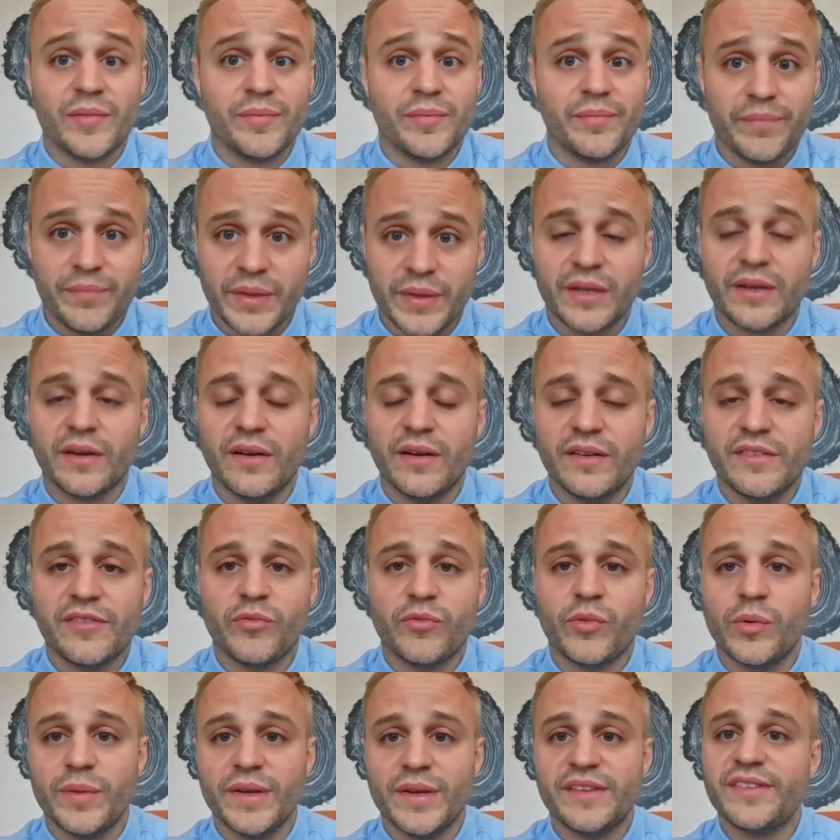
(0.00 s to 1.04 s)
because of
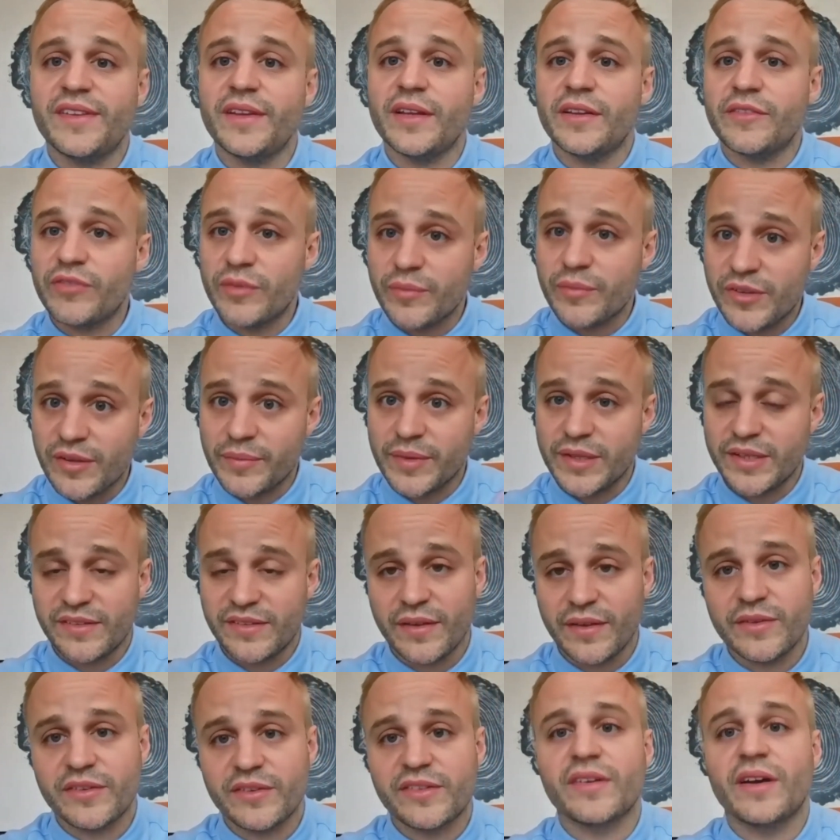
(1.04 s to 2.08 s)
what we see from some of these
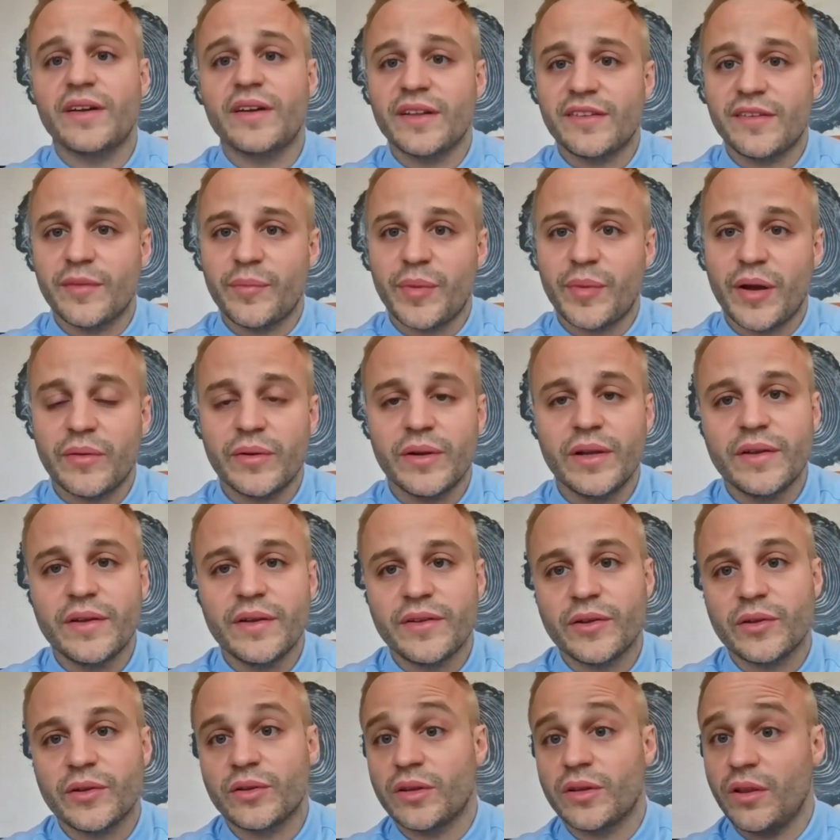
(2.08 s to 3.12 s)
other studies about
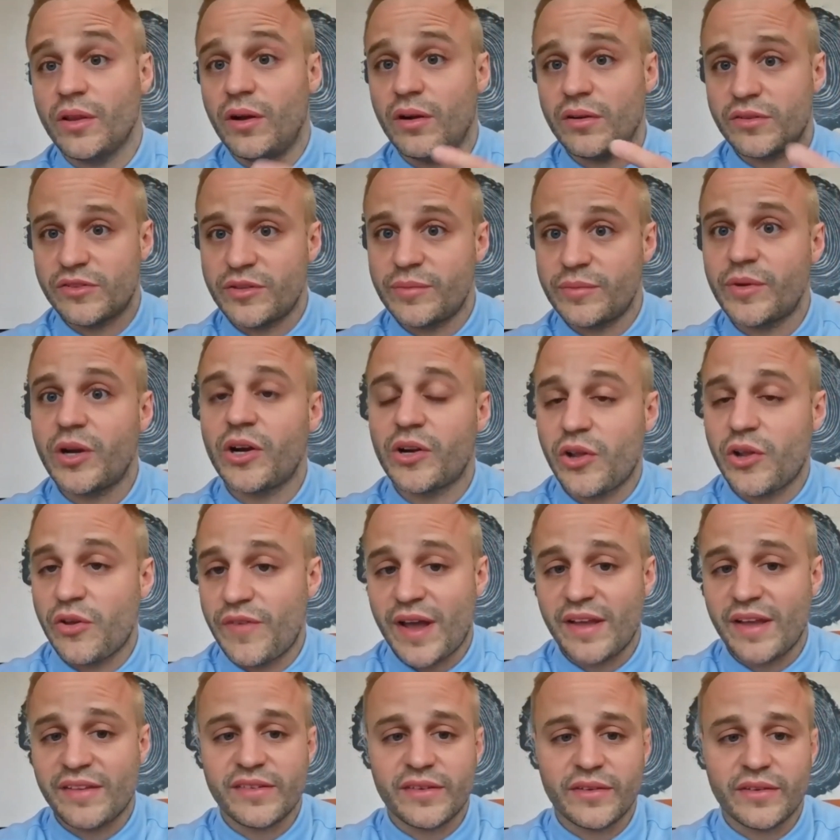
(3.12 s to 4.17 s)
the long-term
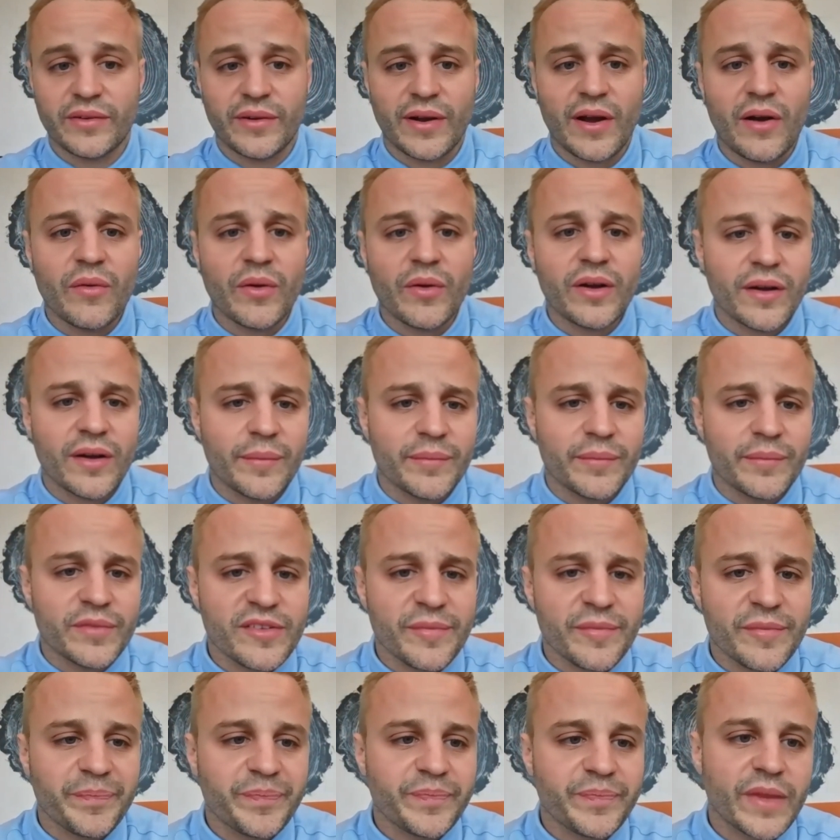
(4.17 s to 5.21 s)
cardiovascular
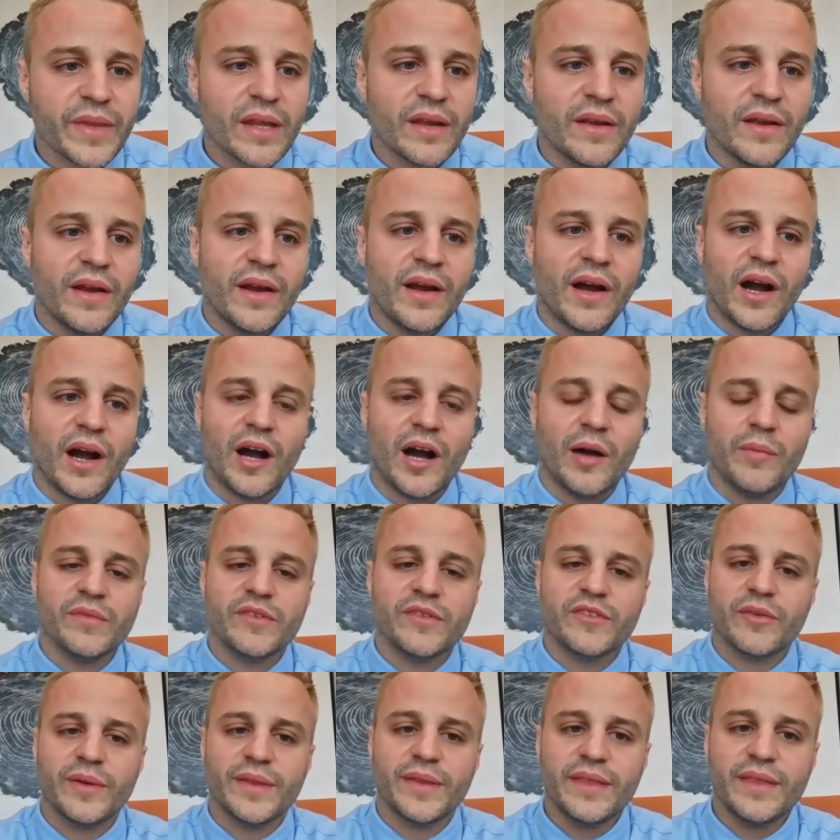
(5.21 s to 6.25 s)
outcomes.
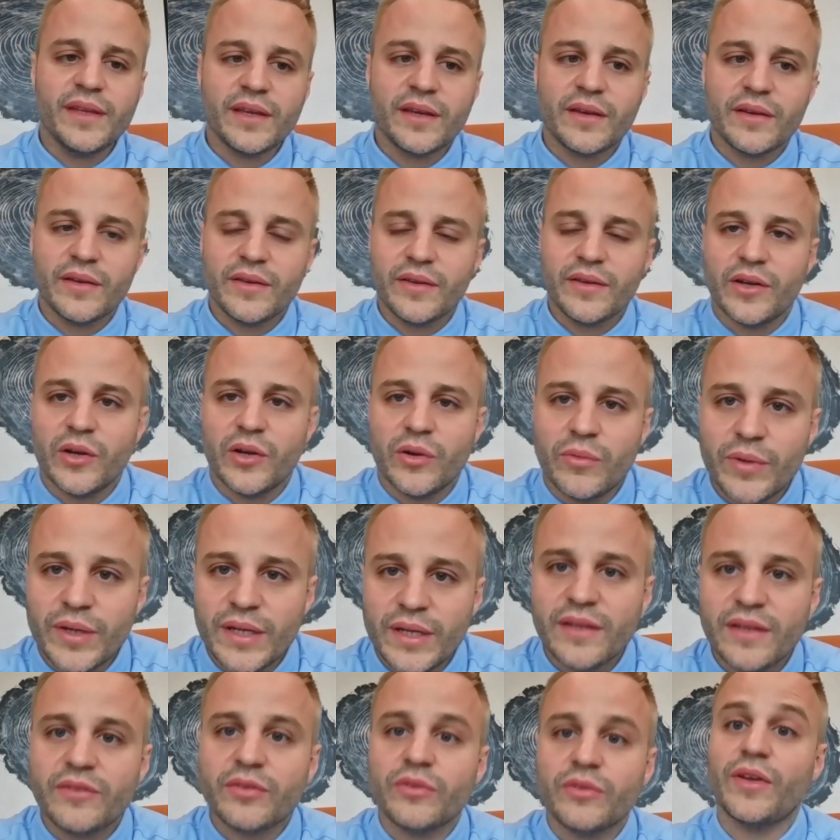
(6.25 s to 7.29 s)
So I think, we
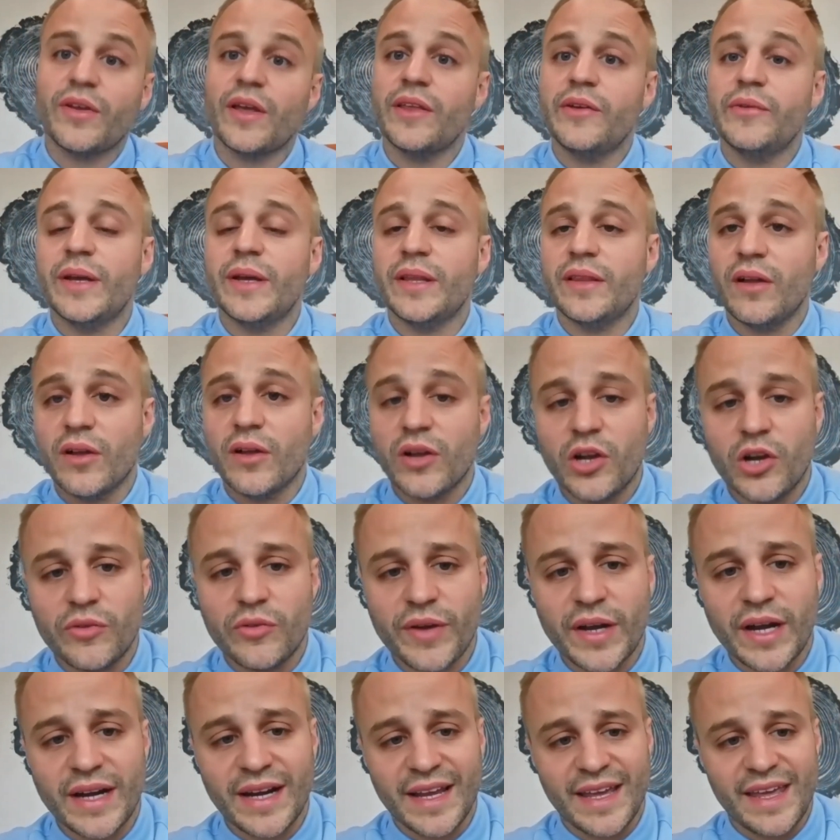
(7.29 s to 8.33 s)
need to evaluate long
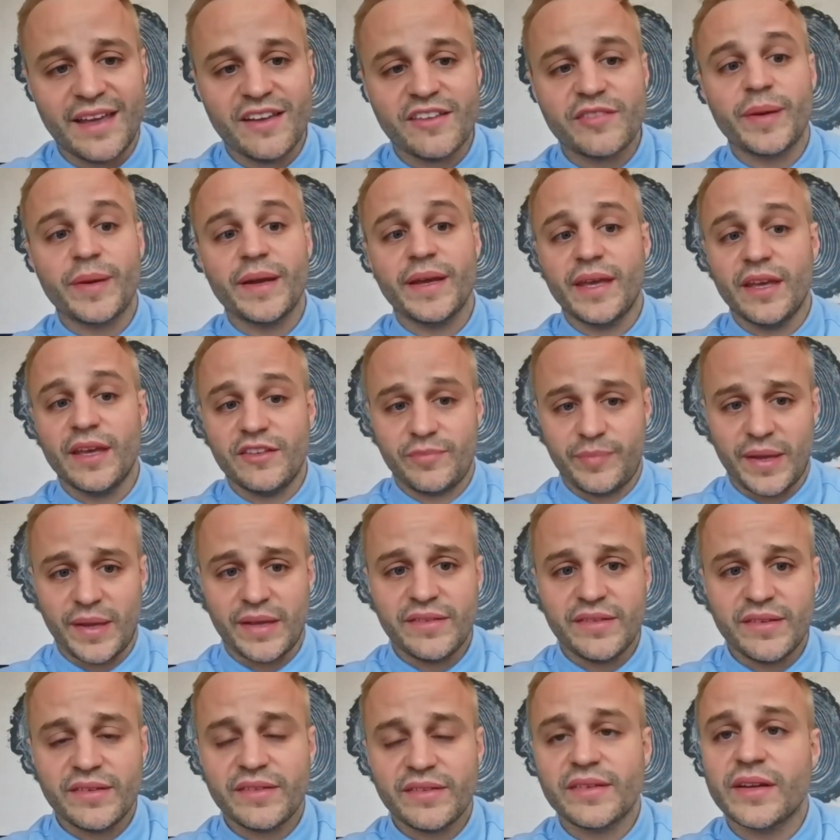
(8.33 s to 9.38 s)
COVID on a case-by-case
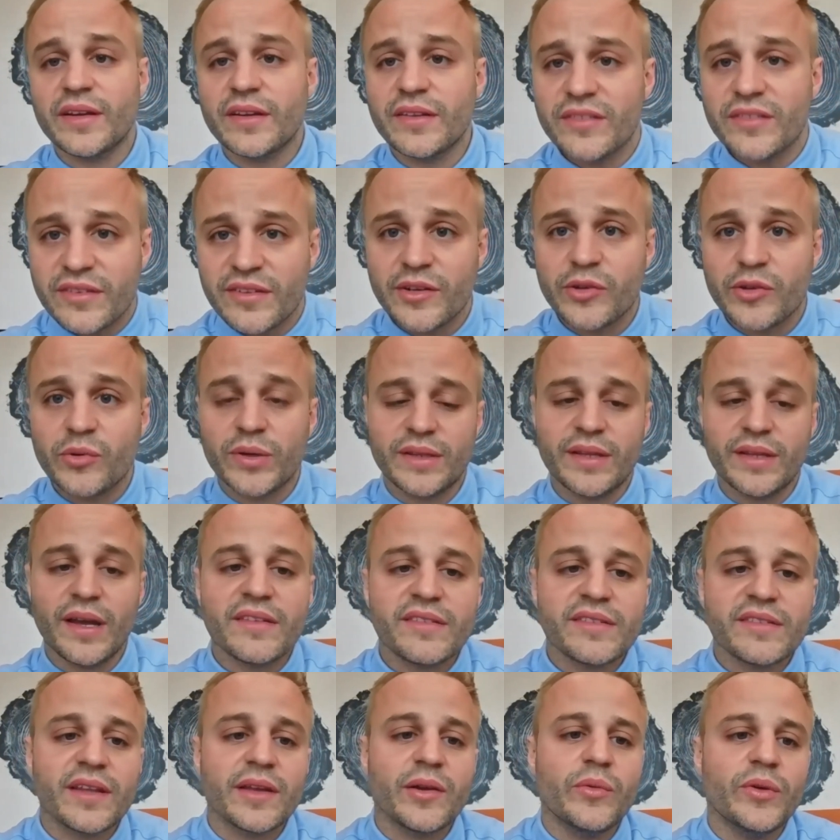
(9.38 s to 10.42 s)
basis and consider what
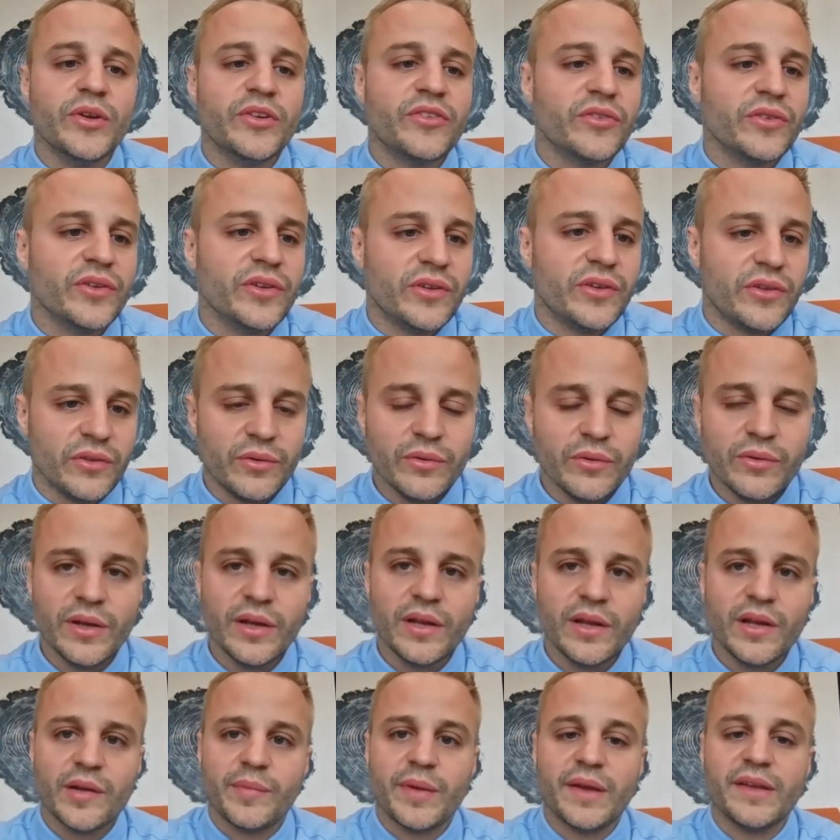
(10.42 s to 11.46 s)
testing we should
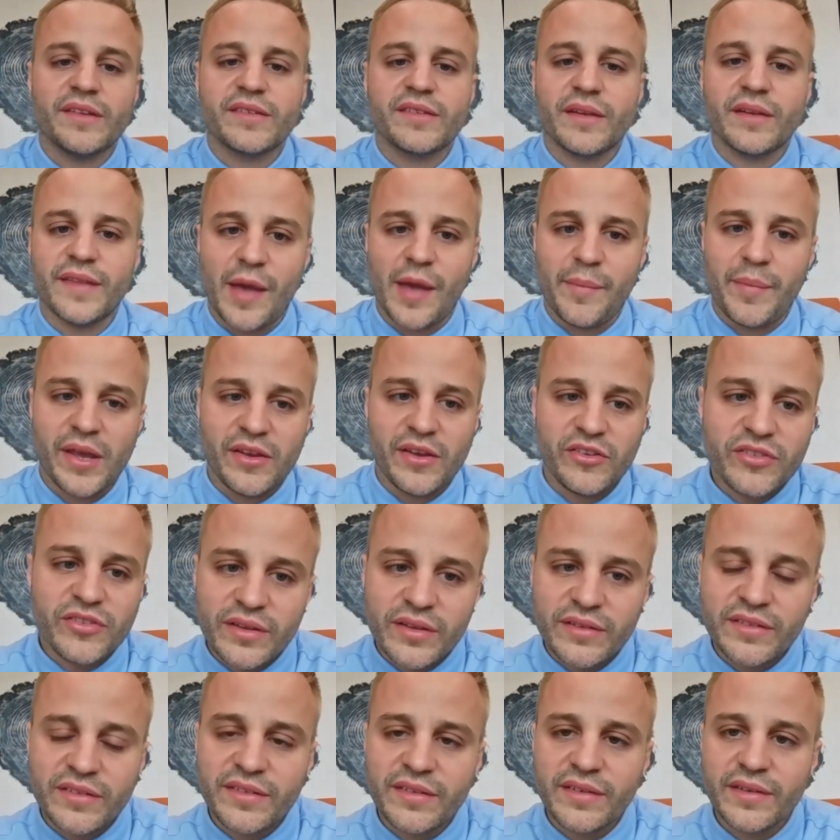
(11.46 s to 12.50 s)
do based on that
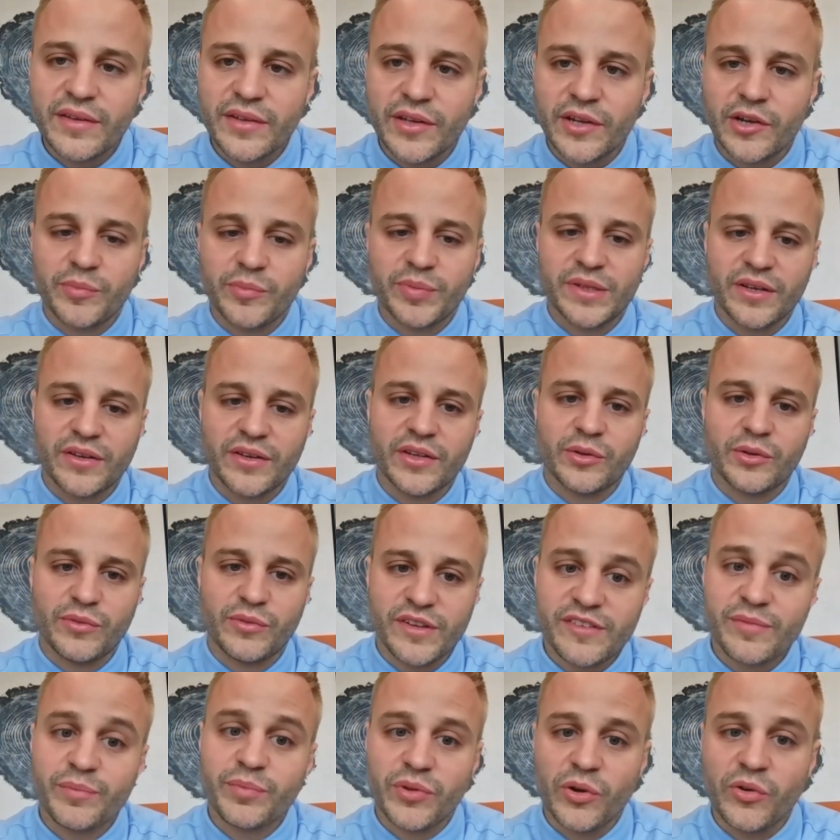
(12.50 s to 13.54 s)
patient's, particular
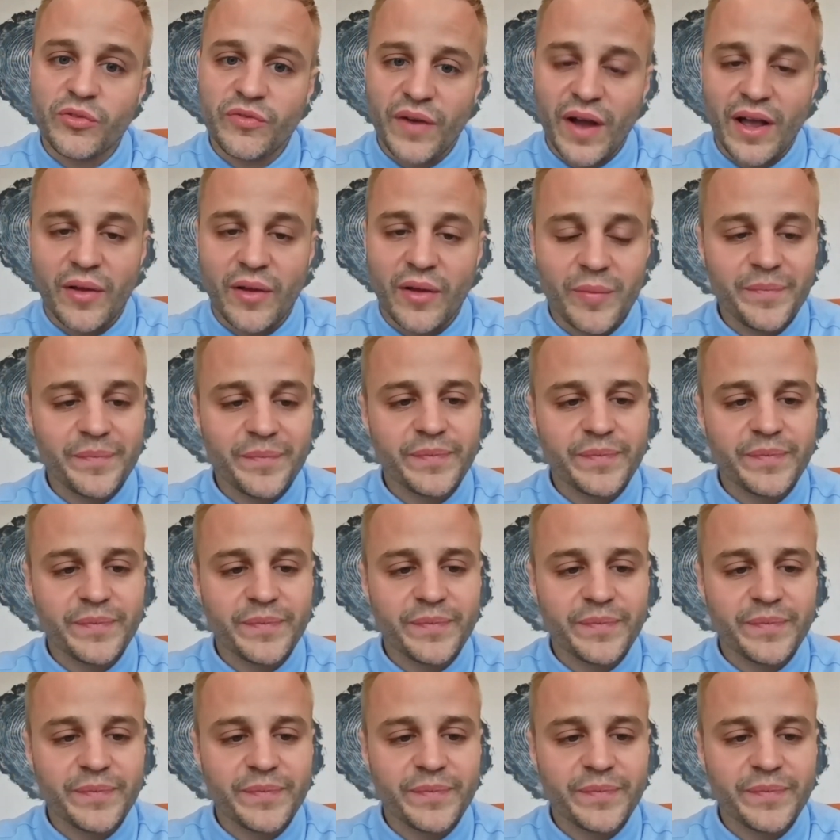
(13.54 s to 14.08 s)
risk profile.